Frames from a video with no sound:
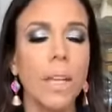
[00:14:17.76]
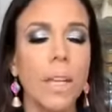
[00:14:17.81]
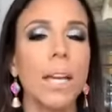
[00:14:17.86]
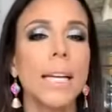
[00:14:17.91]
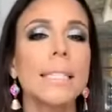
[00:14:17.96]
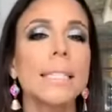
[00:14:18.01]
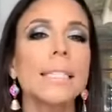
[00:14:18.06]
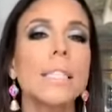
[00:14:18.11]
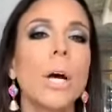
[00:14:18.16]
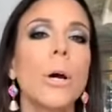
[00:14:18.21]

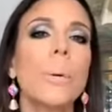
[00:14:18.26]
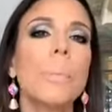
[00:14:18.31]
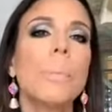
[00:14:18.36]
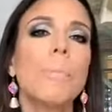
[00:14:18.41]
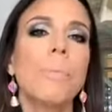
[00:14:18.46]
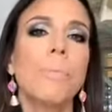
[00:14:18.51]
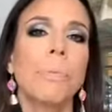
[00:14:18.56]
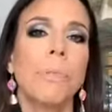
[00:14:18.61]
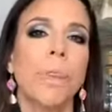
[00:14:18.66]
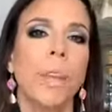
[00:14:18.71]
And so
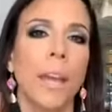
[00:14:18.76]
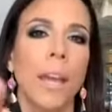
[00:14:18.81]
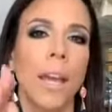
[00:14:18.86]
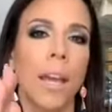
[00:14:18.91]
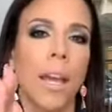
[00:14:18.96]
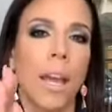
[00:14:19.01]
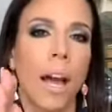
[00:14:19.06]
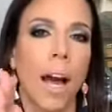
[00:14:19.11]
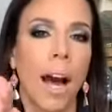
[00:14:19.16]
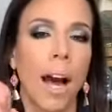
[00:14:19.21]

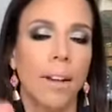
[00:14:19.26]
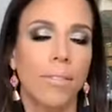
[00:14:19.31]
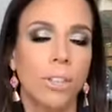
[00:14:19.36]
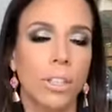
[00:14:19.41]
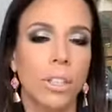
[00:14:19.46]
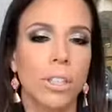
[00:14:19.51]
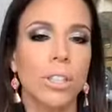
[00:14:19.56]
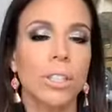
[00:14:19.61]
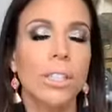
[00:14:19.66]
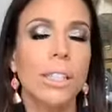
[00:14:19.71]
I've
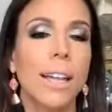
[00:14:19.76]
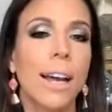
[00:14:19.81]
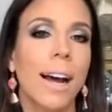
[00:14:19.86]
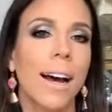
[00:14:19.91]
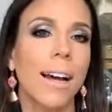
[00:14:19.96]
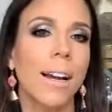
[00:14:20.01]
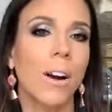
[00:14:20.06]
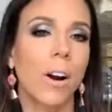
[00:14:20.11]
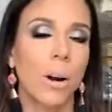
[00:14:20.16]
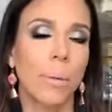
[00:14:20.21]
learned
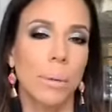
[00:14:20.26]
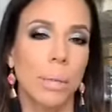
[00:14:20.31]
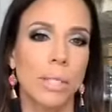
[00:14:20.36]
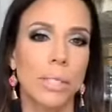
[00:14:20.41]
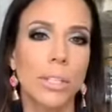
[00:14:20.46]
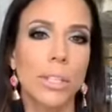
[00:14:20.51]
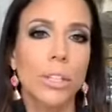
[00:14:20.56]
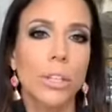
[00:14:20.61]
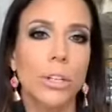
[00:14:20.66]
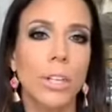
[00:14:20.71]
that
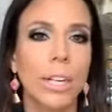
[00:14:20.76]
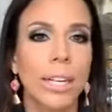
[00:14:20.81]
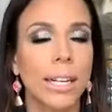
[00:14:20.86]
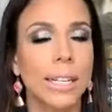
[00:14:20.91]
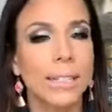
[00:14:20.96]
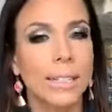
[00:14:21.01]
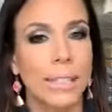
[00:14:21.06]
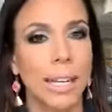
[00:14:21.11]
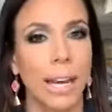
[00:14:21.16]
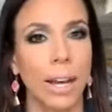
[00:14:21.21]
Arbonne's 30
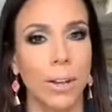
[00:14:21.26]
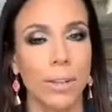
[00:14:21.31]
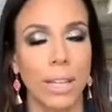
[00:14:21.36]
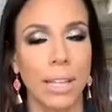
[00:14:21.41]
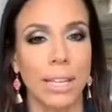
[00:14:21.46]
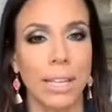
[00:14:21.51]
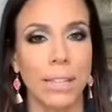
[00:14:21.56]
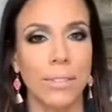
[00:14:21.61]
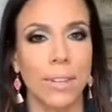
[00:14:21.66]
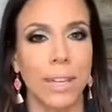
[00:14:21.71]
Days to Healthy
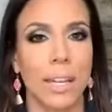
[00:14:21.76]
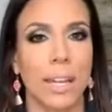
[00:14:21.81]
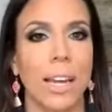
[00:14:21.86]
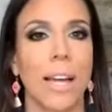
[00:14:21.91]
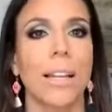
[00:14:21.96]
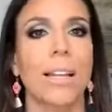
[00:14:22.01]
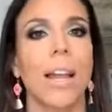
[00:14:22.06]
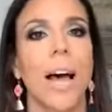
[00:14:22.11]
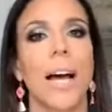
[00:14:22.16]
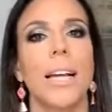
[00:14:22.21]
Living
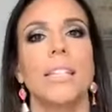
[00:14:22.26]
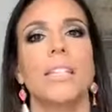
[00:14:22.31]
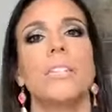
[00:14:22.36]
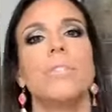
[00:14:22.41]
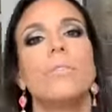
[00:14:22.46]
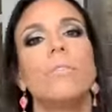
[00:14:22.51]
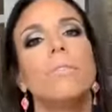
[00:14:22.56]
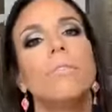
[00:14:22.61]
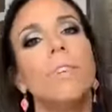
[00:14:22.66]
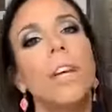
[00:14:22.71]
lines
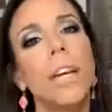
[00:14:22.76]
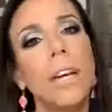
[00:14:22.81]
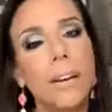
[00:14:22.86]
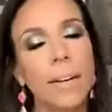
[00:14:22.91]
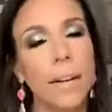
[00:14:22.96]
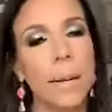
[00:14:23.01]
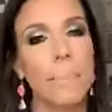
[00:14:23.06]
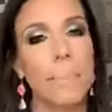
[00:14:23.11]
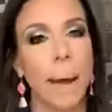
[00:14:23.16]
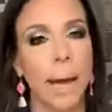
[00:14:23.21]

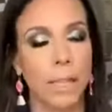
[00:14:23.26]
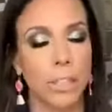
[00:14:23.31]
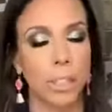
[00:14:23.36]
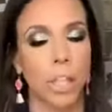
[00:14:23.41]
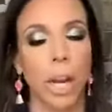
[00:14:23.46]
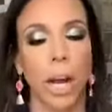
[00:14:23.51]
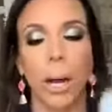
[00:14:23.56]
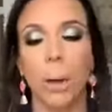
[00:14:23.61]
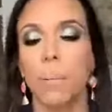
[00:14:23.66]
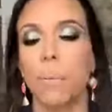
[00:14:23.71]
very much
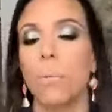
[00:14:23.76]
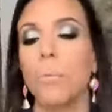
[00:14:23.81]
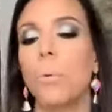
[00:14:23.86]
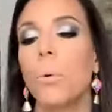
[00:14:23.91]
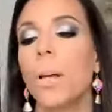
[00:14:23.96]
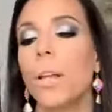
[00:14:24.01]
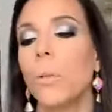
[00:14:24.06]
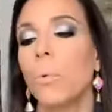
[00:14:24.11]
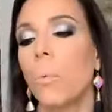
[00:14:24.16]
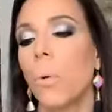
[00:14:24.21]
up
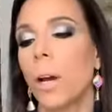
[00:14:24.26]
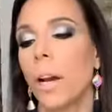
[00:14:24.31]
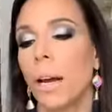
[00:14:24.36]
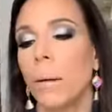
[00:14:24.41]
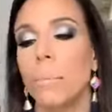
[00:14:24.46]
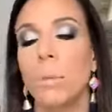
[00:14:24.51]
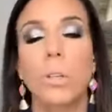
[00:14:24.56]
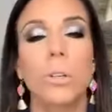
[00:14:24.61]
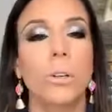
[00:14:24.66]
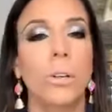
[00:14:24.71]
with what
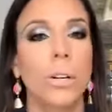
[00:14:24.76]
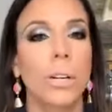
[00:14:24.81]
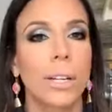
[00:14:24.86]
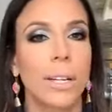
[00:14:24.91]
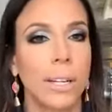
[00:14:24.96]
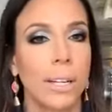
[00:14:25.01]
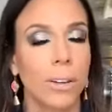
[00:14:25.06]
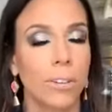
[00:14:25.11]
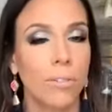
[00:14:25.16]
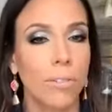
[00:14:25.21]
I'm
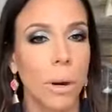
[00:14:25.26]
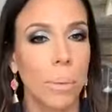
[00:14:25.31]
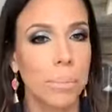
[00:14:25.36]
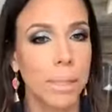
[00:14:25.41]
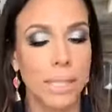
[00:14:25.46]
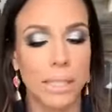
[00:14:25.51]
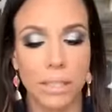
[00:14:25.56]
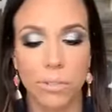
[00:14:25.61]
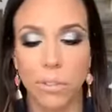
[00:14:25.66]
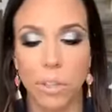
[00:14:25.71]
learning from
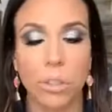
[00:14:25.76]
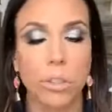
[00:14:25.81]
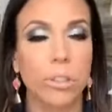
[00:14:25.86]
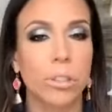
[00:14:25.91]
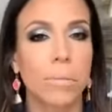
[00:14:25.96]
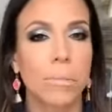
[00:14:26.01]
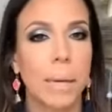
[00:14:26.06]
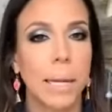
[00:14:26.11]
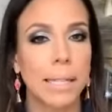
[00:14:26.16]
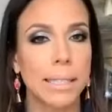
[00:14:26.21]
these
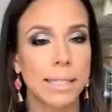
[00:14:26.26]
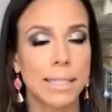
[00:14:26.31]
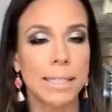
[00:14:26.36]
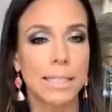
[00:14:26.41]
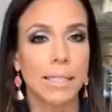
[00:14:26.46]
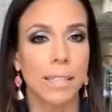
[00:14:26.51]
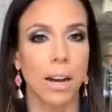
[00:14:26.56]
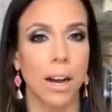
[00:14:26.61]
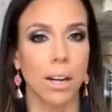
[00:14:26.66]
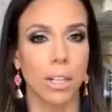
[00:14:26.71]
functional
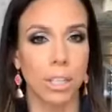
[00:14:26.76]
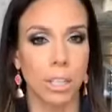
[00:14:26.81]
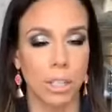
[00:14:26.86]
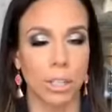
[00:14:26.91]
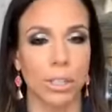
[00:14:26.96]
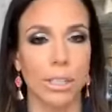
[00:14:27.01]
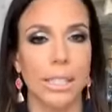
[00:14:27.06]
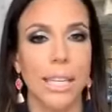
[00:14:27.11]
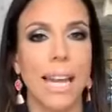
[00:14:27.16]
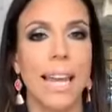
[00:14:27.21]
medicine
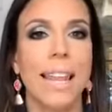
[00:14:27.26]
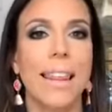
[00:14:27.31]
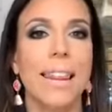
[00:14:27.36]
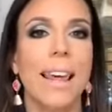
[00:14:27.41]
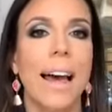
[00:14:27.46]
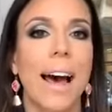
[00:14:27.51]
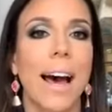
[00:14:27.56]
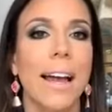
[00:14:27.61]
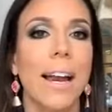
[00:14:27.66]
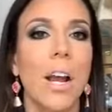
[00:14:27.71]
doctors, in
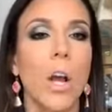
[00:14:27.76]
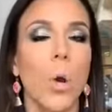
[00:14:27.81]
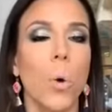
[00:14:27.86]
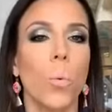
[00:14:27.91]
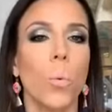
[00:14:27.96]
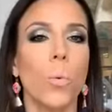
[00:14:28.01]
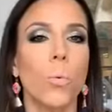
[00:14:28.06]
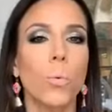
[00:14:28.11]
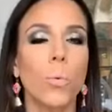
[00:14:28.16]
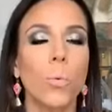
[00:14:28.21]
that
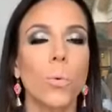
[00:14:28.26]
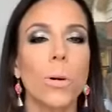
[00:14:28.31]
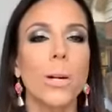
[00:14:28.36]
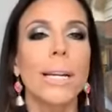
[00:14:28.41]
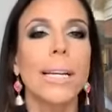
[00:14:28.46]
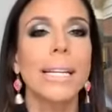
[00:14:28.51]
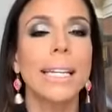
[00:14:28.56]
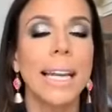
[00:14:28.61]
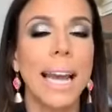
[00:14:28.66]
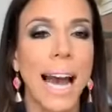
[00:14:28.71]
we
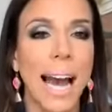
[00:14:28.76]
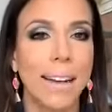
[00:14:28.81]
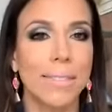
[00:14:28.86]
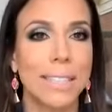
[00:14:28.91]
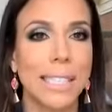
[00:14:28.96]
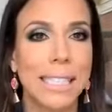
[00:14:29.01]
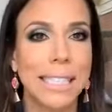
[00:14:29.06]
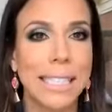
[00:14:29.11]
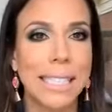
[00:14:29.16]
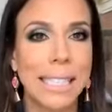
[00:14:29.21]
really have
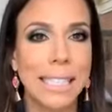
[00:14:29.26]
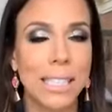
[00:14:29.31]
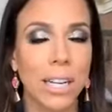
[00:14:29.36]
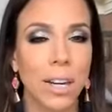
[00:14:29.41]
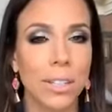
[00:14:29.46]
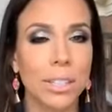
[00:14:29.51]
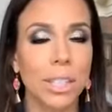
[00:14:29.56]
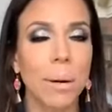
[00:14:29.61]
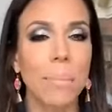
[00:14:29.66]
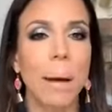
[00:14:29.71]
to
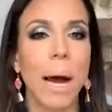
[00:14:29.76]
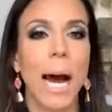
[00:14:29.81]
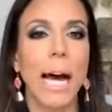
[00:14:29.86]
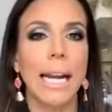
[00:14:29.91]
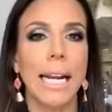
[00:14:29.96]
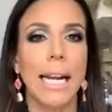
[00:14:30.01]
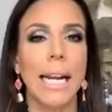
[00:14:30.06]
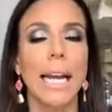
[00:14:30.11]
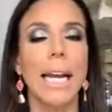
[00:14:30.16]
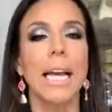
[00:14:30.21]
detox our
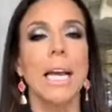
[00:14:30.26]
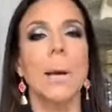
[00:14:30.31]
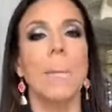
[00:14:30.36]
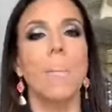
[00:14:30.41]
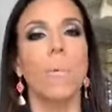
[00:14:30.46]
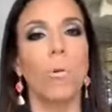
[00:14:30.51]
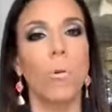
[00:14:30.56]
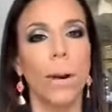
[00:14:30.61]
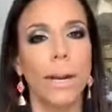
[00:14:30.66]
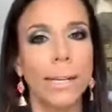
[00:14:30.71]
body,
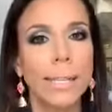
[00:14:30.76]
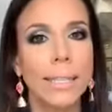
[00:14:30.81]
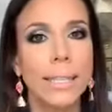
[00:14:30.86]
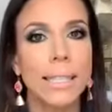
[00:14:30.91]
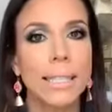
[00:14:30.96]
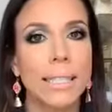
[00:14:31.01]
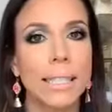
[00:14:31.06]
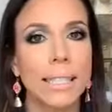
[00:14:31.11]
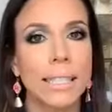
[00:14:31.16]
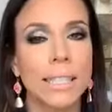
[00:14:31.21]
break
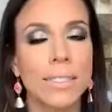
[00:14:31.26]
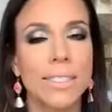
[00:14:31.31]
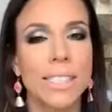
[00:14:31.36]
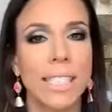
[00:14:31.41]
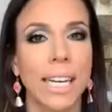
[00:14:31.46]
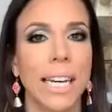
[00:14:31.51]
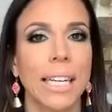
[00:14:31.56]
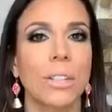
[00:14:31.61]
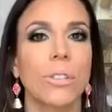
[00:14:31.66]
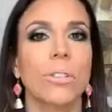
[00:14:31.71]
the addictive
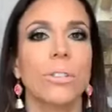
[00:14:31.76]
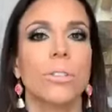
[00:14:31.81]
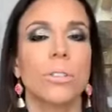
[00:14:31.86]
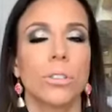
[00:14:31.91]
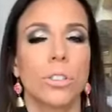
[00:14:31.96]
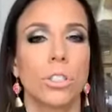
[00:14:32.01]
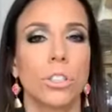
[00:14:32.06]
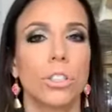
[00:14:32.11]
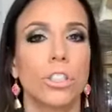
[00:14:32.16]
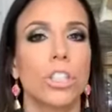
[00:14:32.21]
cycle
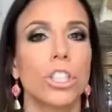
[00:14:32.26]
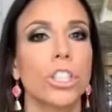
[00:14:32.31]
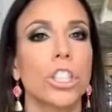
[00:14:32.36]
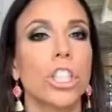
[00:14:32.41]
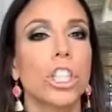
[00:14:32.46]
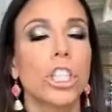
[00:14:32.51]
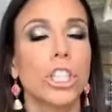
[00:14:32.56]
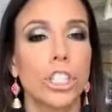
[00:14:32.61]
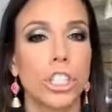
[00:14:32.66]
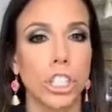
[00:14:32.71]
to
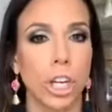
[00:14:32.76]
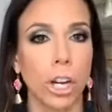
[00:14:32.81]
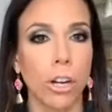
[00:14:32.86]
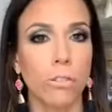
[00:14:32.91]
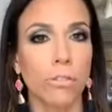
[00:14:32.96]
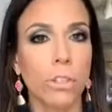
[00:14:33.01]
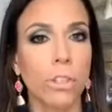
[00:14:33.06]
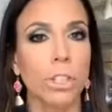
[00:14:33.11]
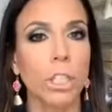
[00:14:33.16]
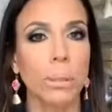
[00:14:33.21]
sugar, junk
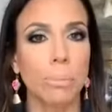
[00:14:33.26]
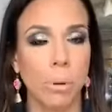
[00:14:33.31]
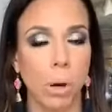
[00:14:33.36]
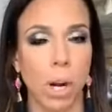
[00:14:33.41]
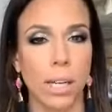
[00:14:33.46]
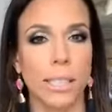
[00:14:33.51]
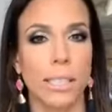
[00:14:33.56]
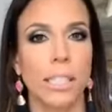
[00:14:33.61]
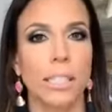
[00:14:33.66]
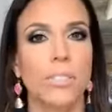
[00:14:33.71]
food, and
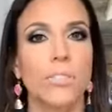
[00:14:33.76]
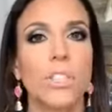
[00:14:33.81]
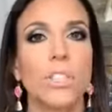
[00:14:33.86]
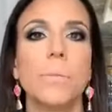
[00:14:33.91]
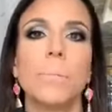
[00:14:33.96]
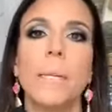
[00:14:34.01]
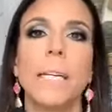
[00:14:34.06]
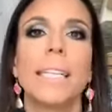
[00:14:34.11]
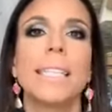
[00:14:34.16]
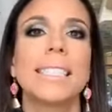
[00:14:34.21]
processed
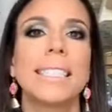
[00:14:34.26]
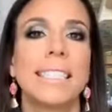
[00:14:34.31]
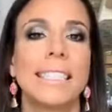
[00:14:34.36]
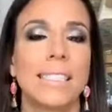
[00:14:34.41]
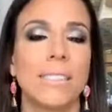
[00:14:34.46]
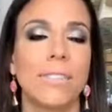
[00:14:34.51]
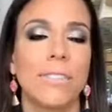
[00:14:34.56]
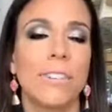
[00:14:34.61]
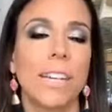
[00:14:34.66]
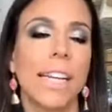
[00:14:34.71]
food, because it
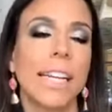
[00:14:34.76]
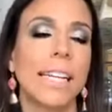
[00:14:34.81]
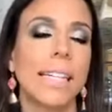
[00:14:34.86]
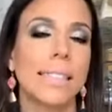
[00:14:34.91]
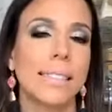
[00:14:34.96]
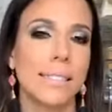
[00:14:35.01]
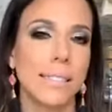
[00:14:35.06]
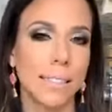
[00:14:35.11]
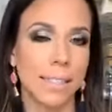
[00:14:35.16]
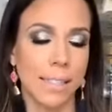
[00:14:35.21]
is
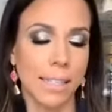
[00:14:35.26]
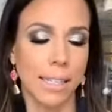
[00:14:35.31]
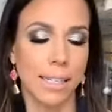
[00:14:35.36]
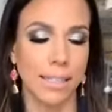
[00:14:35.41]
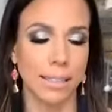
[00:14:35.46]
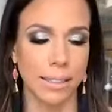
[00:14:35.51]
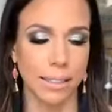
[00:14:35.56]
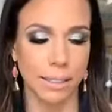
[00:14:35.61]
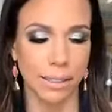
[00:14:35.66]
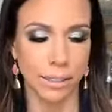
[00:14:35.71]
feeding
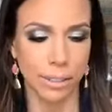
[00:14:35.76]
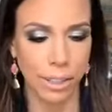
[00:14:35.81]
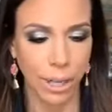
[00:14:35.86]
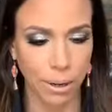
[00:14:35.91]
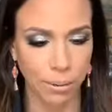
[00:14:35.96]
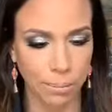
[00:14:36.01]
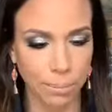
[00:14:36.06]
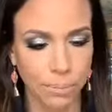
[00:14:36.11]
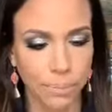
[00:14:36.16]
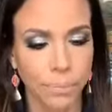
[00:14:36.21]
disease.
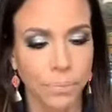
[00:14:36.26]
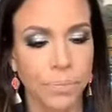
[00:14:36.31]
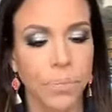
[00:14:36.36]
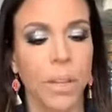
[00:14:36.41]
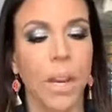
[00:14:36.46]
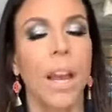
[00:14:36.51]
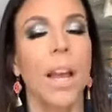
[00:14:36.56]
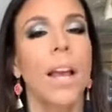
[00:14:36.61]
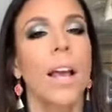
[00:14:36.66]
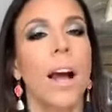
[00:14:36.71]
So
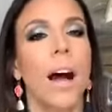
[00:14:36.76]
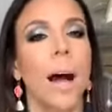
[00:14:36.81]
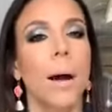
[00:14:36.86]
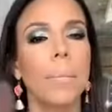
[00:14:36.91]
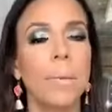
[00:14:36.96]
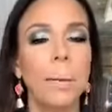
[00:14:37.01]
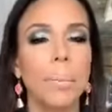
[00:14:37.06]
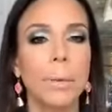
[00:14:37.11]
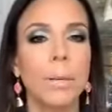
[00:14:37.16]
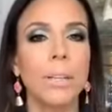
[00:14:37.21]
I'm
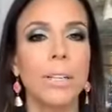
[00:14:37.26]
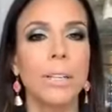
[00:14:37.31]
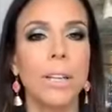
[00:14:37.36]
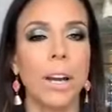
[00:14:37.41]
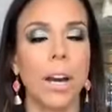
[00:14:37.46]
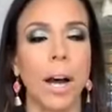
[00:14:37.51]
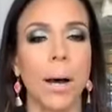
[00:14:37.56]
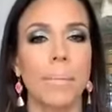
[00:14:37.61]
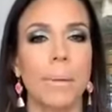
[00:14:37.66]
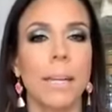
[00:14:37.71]
gonna put in the
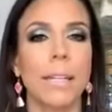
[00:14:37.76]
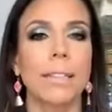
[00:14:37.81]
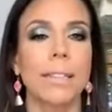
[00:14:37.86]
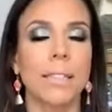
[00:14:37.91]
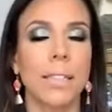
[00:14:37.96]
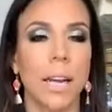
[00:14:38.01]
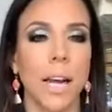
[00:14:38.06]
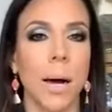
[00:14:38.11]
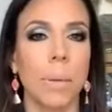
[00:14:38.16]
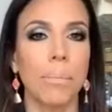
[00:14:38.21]
comments
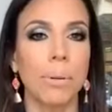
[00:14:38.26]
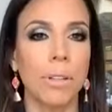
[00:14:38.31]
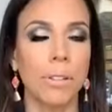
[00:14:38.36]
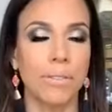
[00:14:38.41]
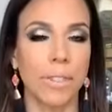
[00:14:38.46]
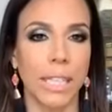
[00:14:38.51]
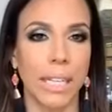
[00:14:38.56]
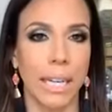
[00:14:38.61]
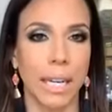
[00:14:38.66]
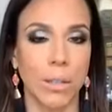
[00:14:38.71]
a couple of
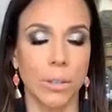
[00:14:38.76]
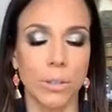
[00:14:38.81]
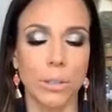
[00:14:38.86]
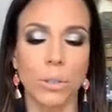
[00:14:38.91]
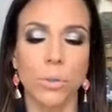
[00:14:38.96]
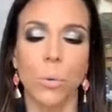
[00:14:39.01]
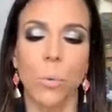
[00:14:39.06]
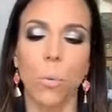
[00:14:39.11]
videos.